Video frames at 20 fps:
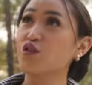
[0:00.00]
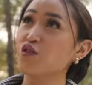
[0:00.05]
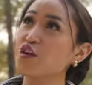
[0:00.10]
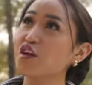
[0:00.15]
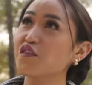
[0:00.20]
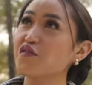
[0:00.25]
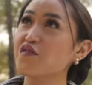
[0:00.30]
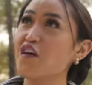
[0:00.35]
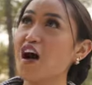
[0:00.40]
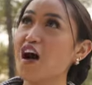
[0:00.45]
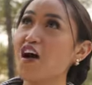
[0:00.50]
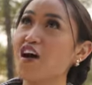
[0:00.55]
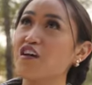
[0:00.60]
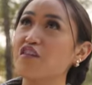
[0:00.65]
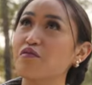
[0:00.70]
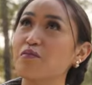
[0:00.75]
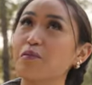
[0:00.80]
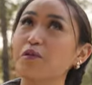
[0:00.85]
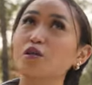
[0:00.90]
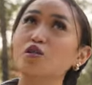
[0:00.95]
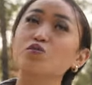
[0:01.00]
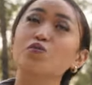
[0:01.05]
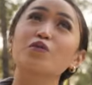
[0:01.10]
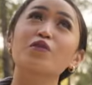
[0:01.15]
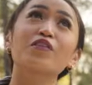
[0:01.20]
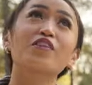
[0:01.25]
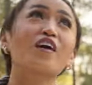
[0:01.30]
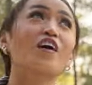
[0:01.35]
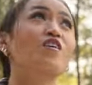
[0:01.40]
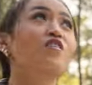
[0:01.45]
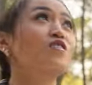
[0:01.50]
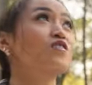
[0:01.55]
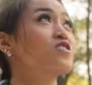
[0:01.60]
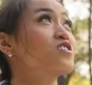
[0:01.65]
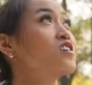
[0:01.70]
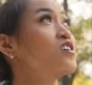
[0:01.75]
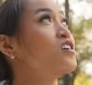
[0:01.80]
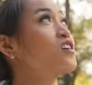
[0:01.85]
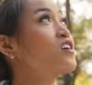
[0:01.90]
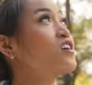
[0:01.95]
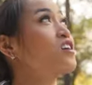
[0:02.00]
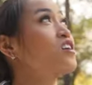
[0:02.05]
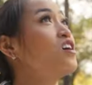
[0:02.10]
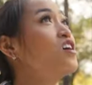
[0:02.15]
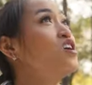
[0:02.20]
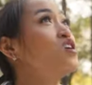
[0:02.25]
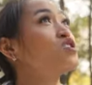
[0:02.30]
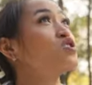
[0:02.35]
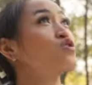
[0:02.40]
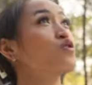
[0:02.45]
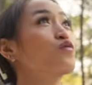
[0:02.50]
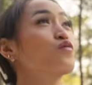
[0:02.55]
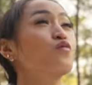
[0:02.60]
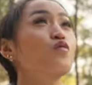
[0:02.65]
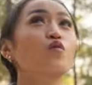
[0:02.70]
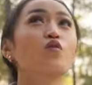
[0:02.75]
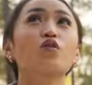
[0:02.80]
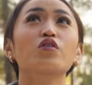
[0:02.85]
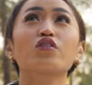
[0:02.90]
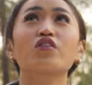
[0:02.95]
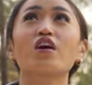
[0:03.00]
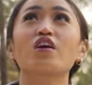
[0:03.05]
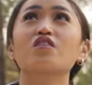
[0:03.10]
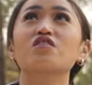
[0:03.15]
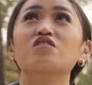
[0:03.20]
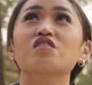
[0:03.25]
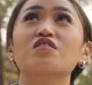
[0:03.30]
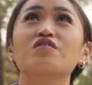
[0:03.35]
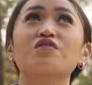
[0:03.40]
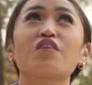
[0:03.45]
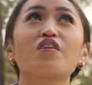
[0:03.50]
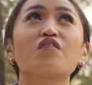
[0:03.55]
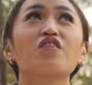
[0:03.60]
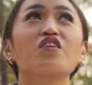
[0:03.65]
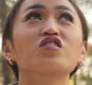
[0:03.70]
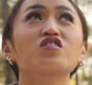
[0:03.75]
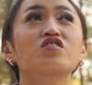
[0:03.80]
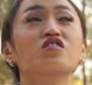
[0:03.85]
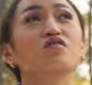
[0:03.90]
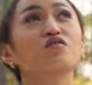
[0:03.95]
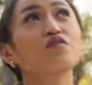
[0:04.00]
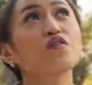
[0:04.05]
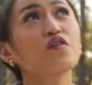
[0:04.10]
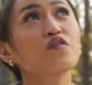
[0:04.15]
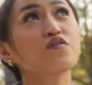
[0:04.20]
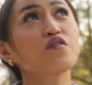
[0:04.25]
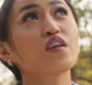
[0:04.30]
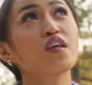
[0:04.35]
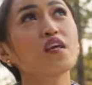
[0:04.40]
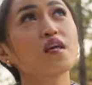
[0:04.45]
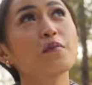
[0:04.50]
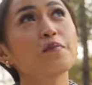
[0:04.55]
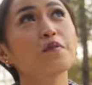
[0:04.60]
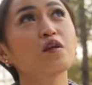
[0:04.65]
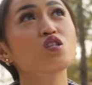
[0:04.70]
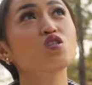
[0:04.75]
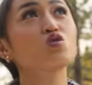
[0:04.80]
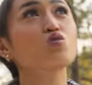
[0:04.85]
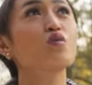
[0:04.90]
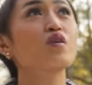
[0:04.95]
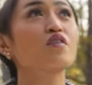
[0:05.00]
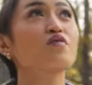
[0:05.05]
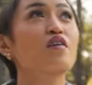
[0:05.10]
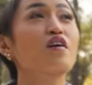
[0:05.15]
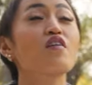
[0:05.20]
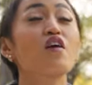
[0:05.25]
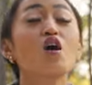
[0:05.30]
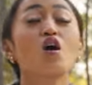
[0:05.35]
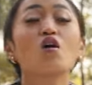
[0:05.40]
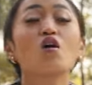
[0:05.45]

$3,500 plus $1,000, so $4,550 plus $25,